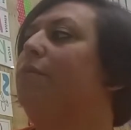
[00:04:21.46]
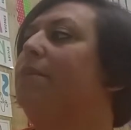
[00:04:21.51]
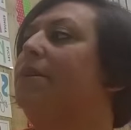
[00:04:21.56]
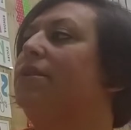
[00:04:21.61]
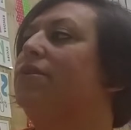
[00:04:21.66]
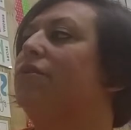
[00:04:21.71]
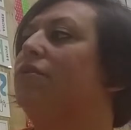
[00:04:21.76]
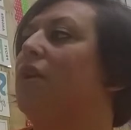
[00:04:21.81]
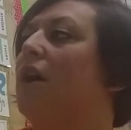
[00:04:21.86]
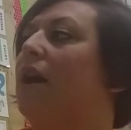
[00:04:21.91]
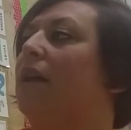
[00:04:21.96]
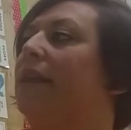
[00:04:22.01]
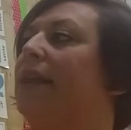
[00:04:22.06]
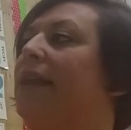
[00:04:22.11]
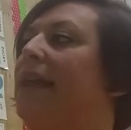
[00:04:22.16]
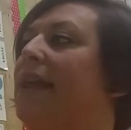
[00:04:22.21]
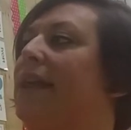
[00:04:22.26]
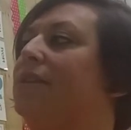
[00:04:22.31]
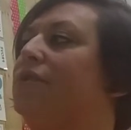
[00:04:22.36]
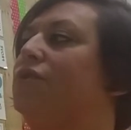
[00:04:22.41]
Miss
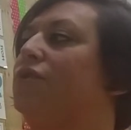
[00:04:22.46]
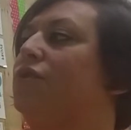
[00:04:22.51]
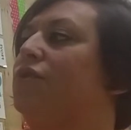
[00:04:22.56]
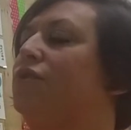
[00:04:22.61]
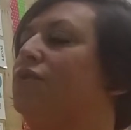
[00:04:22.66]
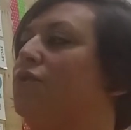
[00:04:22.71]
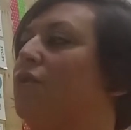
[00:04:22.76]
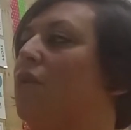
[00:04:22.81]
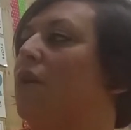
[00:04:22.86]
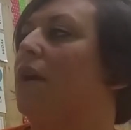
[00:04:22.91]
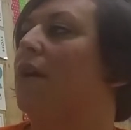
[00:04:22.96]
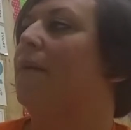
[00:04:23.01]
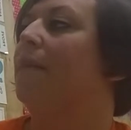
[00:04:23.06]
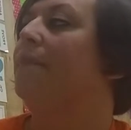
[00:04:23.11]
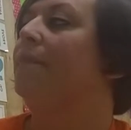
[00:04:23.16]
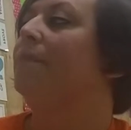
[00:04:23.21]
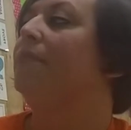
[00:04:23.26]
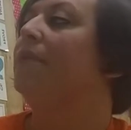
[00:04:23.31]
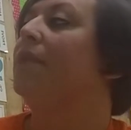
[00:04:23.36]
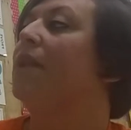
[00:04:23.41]
Crawley answered the door.
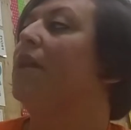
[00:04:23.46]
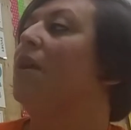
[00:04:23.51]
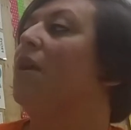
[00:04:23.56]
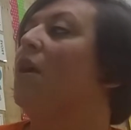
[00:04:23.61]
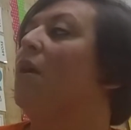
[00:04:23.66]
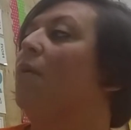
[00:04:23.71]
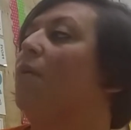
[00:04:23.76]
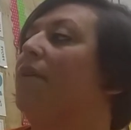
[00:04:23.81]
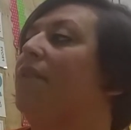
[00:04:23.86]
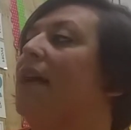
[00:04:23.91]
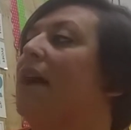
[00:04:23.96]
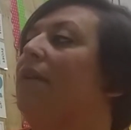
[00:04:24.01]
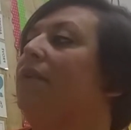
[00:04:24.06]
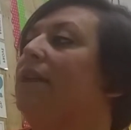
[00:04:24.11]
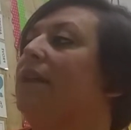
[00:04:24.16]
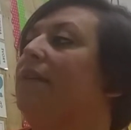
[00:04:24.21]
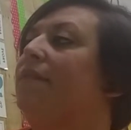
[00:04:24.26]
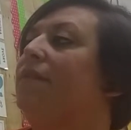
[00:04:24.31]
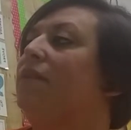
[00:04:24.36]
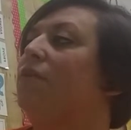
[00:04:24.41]
Without
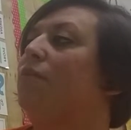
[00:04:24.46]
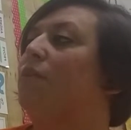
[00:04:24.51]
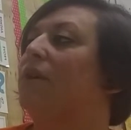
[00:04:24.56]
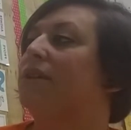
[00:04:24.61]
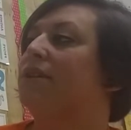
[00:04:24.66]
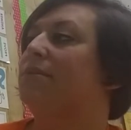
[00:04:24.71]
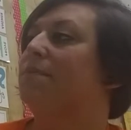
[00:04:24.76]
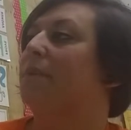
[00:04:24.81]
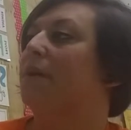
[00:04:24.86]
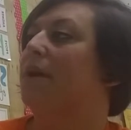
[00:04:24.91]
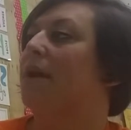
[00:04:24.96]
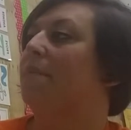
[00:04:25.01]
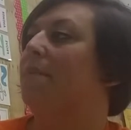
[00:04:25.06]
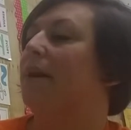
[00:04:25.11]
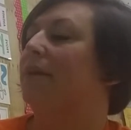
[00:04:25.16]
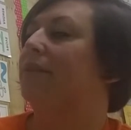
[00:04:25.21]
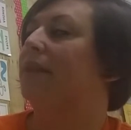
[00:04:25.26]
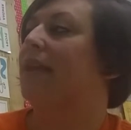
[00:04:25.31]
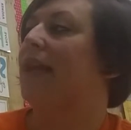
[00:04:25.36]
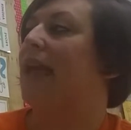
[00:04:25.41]
even a whisper
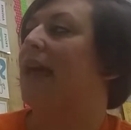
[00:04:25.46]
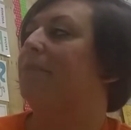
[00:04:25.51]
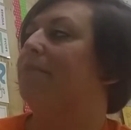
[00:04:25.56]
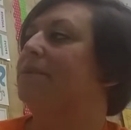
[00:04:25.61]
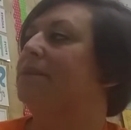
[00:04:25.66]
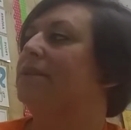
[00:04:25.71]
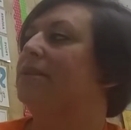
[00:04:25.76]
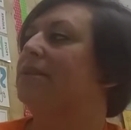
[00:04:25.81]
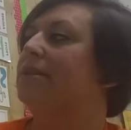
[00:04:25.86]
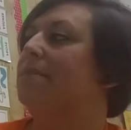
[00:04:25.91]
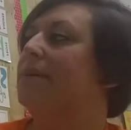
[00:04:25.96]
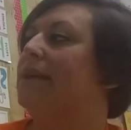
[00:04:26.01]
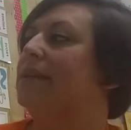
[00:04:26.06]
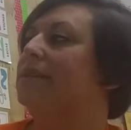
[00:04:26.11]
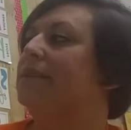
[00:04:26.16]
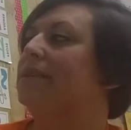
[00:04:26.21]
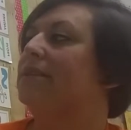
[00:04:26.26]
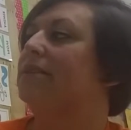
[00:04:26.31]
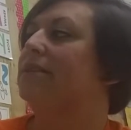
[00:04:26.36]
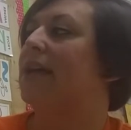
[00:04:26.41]
about the captain's
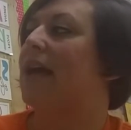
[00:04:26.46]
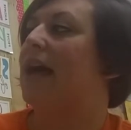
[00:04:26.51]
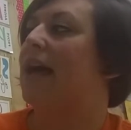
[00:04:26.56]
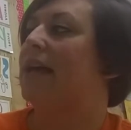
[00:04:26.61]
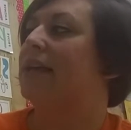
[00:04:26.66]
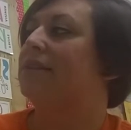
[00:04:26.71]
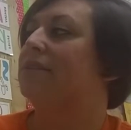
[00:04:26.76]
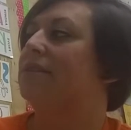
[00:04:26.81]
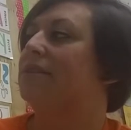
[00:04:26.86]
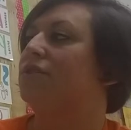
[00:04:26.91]
amazing size,